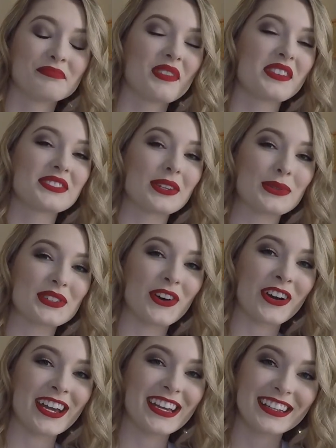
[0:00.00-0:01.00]
So
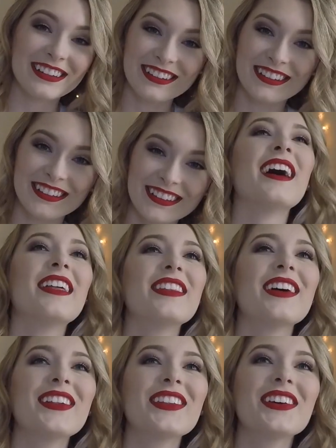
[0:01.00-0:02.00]
sorry. And
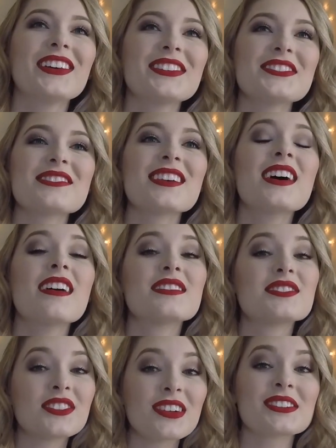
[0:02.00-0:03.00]
then there's
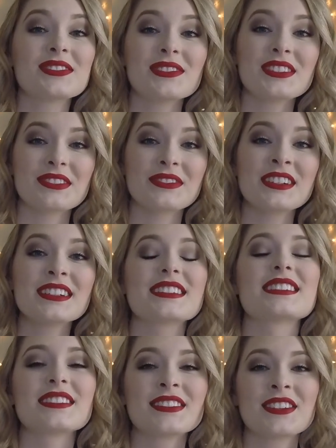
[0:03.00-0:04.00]
deluxe resorts,
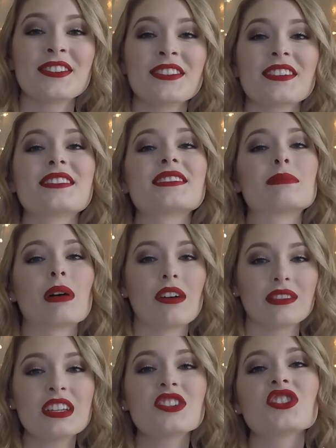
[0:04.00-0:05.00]
so there's the
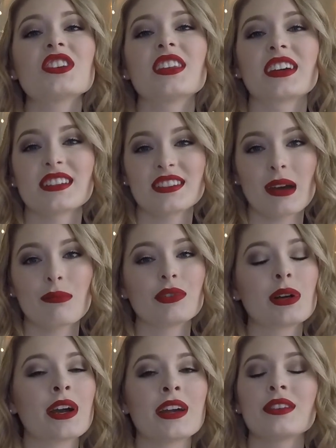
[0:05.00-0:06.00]
Polynesian, the
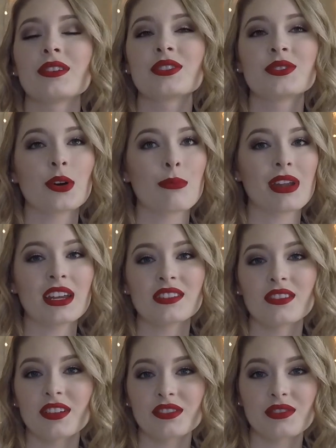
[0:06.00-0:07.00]
Contemporary, there's so many
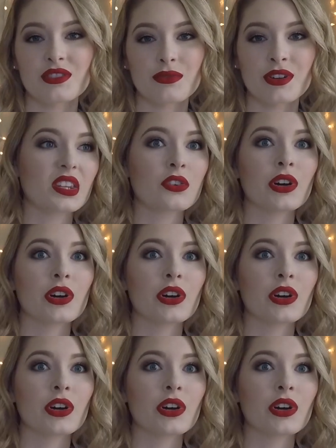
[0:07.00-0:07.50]
deluxe resorts.